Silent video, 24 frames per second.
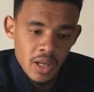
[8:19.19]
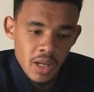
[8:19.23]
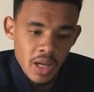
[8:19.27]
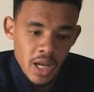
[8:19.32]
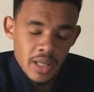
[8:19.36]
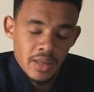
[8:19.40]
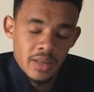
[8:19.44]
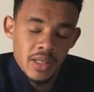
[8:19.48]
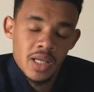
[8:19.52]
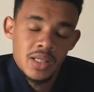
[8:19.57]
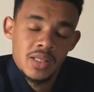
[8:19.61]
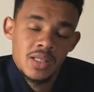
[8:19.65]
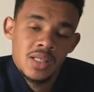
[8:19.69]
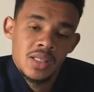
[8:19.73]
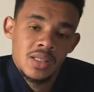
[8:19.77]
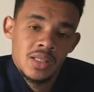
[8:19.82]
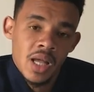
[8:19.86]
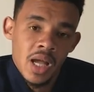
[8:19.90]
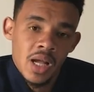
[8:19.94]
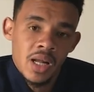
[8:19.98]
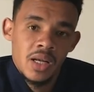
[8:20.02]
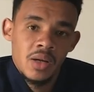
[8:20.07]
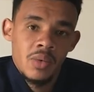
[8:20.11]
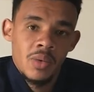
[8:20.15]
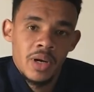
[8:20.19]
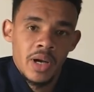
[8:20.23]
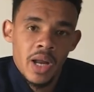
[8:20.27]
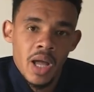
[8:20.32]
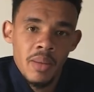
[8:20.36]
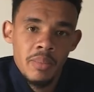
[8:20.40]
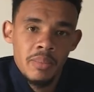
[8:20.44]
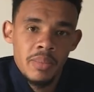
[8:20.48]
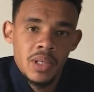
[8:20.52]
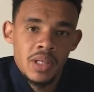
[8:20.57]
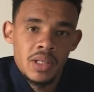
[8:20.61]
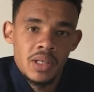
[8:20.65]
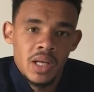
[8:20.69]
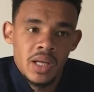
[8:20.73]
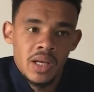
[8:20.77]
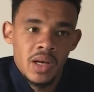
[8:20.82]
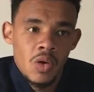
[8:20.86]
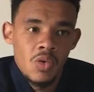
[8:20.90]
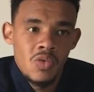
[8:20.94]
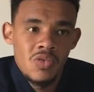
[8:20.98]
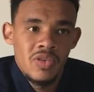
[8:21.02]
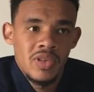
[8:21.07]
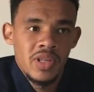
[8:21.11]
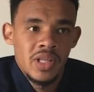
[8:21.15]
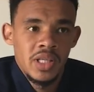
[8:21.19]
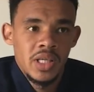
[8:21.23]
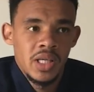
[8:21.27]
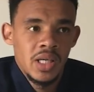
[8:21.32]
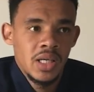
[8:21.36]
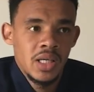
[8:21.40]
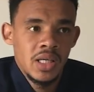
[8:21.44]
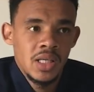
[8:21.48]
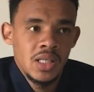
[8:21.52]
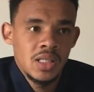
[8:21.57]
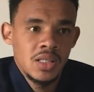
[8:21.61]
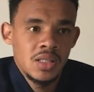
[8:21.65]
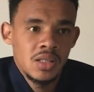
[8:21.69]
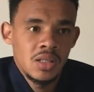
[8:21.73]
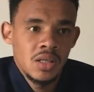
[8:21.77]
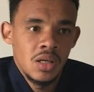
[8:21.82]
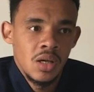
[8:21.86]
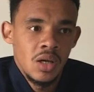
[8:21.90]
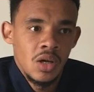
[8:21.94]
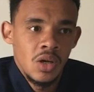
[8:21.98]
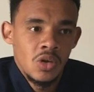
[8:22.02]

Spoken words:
And that's exactly what happened. And over the years,